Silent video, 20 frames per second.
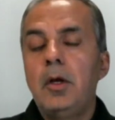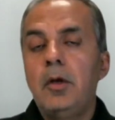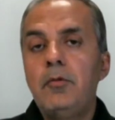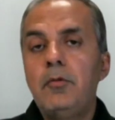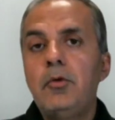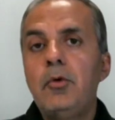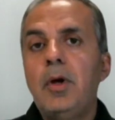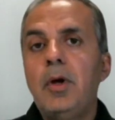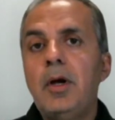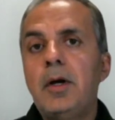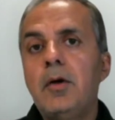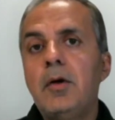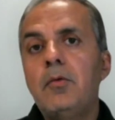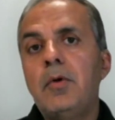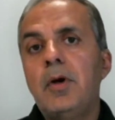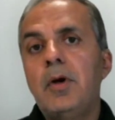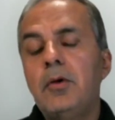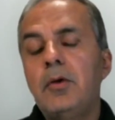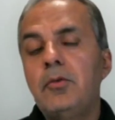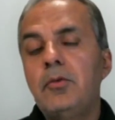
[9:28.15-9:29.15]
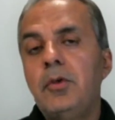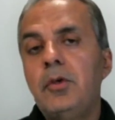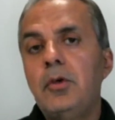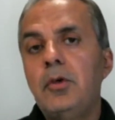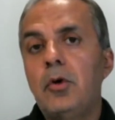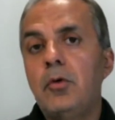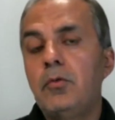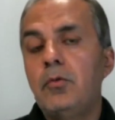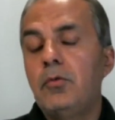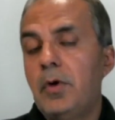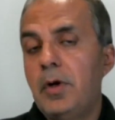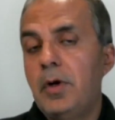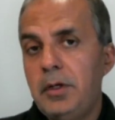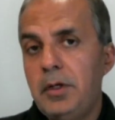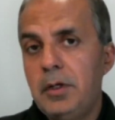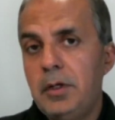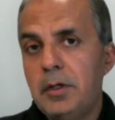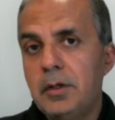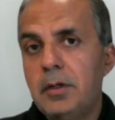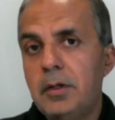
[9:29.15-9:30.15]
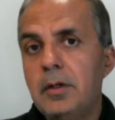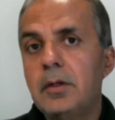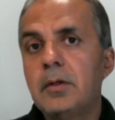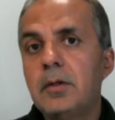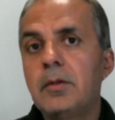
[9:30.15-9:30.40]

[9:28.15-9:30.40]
If you had a YOG of 1 year,